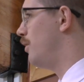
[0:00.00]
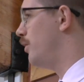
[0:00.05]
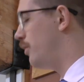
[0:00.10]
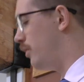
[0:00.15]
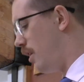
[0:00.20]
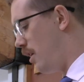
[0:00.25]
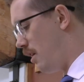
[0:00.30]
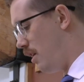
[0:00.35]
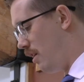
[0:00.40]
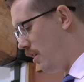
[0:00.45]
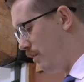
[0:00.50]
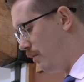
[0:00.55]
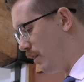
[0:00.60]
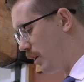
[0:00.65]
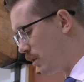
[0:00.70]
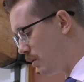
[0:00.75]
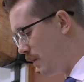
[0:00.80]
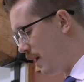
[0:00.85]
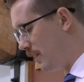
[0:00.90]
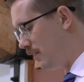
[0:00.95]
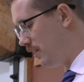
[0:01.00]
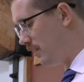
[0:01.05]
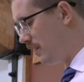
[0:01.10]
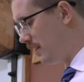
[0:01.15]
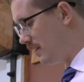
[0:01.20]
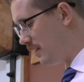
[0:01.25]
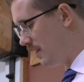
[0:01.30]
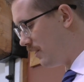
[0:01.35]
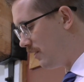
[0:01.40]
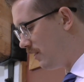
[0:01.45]
Saul
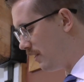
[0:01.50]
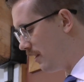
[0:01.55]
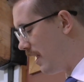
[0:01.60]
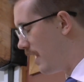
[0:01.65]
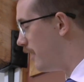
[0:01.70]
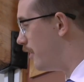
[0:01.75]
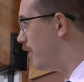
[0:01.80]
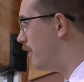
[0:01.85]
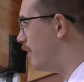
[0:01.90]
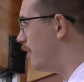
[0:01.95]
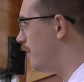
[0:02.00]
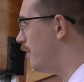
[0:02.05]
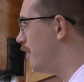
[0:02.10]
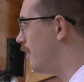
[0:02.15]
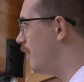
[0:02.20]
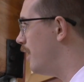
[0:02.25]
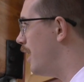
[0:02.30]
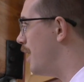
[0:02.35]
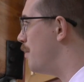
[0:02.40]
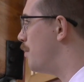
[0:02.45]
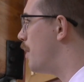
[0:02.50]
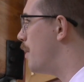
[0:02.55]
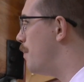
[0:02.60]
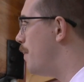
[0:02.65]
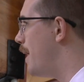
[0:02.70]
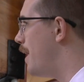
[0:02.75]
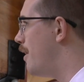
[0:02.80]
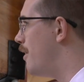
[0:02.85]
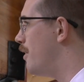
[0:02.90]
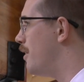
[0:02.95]
requested this letter and
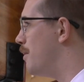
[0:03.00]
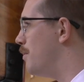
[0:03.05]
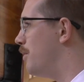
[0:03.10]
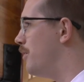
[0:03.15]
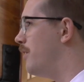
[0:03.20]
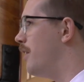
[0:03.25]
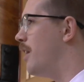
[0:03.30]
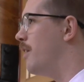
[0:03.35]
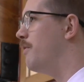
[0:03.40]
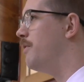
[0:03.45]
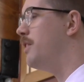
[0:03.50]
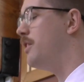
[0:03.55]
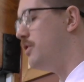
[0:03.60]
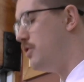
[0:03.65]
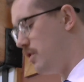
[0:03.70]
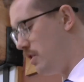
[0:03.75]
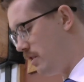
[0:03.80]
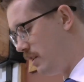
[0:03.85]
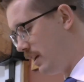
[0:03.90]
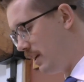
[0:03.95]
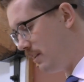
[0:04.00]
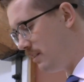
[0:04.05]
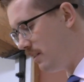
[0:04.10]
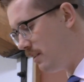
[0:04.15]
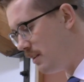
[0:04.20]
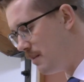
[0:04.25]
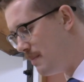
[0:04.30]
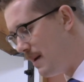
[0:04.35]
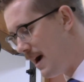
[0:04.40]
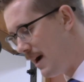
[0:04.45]
prepared himself to journey to
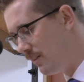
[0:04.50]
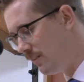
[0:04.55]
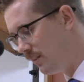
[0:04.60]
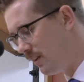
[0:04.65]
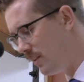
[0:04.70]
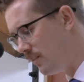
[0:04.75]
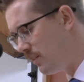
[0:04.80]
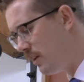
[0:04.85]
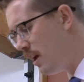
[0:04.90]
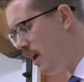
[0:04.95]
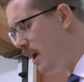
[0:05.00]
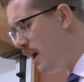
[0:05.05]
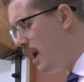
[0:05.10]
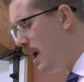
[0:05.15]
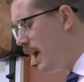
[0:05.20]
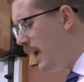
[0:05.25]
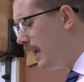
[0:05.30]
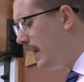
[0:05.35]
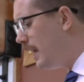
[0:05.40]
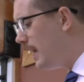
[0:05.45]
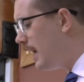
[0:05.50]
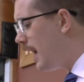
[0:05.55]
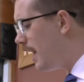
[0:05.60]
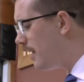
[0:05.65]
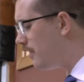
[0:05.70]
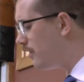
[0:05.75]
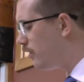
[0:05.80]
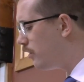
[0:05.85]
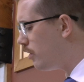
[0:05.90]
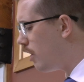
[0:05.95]
Damascus, he
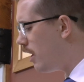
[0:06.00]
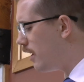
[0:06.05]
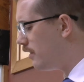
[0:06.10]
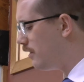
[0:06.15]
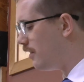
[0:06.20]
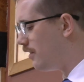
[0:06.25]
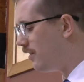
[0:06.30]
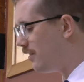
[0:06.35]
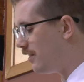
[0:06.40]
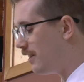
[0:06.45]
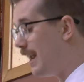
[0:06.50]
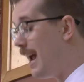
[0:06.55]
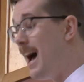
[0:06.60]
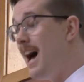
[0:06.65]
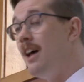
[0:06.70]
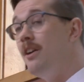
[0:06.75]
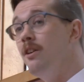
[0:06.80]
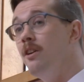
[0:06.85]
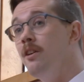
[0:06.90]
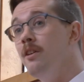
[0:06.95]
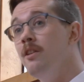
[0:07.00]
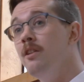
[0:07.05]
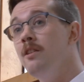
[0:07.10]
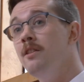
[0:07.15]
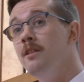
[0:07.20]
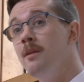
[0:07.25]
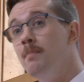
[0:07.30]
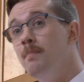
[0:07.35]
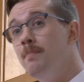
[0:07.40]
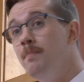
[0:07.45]
had sought to scatter
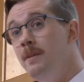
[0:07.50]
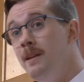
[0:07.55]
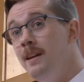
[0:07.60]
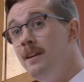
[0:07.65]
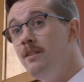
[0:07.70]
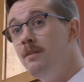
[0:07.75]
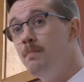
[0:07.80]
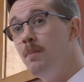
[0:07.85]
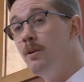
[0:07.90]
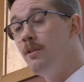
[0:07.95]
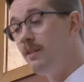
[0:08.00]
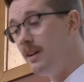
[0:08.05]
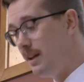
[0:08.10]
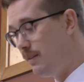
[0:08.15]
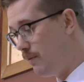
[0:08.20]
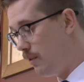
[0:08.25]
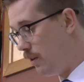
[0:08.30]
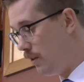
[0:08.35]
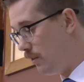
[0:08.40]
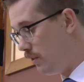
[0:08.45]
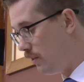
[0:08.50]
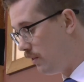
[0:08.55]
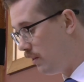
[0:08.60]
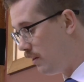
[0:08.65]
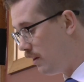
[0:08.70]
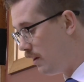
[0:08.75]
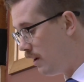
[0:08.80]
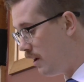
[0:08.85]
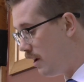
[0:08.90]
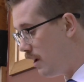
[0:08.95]
these believers,
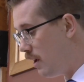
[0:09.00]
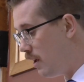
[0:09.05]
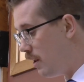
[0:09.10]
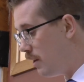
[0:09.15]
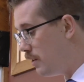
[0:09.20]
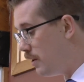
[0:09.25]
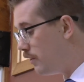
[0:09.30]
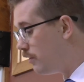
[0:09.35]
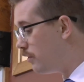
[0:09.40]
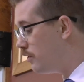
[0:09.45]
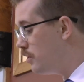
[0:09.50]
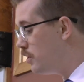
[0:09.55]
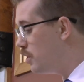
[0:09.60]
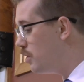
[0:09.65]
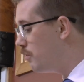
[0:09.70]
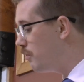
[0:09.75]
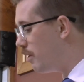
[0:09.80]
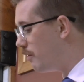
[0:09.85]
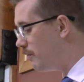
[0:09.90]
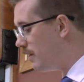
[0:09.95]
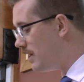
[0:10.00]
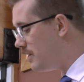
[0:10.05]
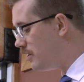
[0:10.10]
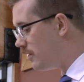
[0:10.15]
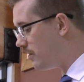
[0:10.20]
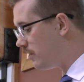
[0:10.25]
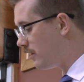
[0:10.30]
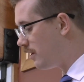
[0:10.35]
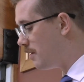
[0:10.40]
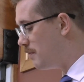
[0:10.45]
this new
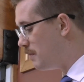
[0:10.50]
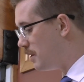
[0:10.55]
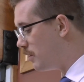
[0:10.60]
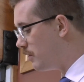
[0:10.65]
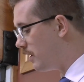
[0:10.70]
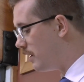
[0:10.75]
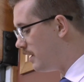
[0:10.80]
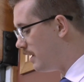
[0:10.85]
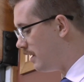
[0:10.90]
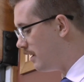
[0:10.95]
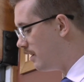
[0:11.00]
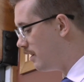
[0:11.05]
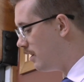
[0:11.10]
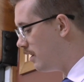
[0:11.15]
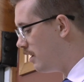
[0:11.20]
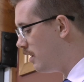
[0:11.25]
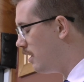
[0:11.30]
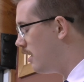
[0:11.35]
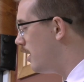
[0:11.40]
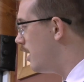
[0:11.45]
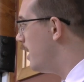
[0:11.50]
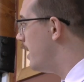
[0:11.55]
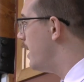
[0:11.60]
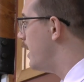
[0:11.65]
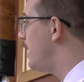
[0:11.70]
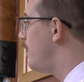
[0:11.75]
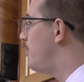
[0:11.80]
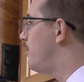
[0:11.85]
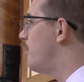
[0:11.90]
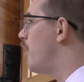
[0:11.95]
religious community.
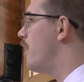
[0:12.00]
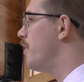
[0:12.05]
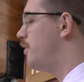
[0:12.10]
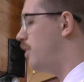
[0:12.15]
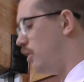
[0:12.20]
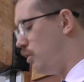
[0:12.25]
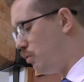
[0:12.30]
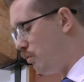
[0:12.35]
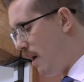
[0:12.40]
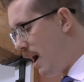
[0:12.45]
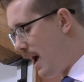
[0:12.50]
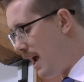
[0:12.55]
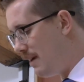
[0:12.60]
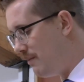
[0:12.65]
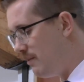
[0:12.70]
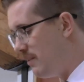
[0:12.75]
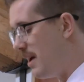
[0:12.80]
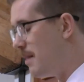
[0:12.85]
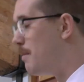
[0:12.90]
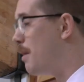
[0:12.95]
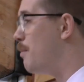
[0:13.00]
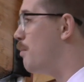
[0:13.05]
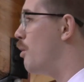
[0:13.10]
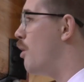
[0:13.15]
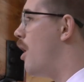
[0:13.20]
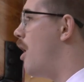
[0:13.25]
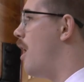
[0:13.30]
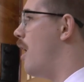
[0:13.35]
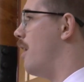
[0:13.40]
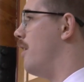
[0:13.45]
He sought to drive them
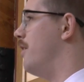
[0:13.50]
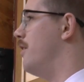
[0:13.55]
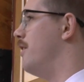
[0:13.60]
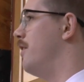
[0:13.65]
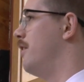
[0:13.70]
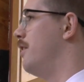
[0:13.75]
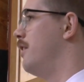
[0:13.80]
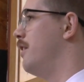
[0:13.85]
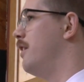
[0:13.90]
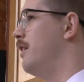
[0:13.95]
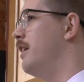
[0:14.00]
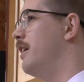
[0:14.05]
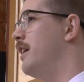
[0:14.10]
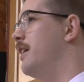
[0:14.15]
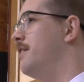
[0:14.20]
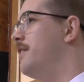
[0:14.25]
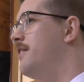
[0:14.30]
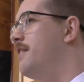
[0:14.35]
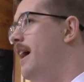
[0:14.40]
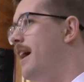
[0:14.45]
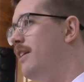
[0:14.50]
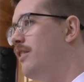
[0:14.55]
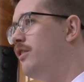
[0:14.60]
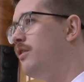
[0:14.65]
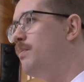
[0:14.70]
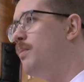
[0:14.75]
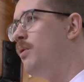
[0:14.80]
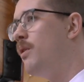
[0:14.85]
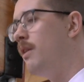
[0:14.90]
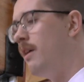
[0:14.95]
abroad into
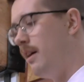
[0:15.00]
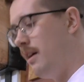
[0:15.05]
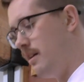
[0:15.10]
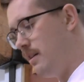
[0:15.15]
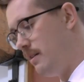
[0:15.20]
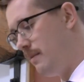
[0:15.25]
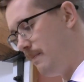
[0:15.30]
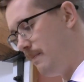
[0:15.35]
diaspora.